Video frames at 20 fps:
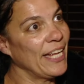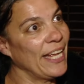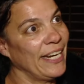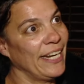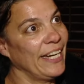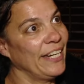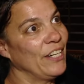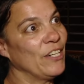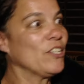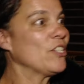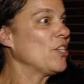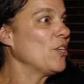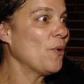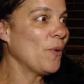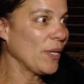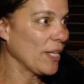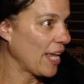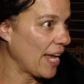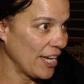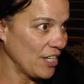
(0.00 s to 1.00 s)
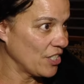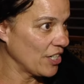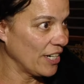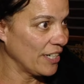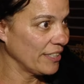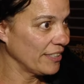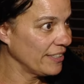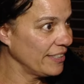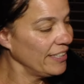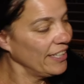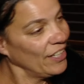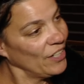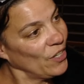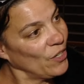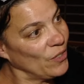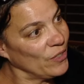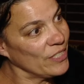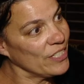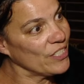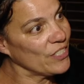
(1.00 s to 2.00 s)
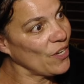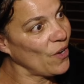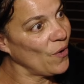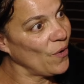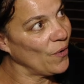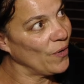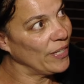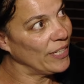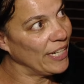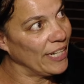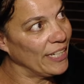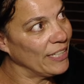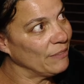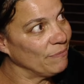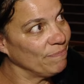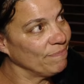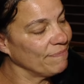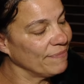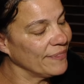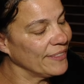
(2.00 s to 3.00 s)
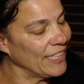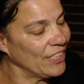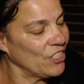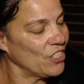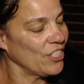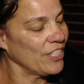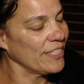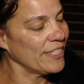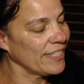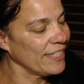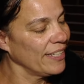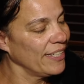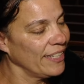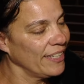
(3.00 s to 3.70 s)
And then there's no Elijah, you know? So um, it's just,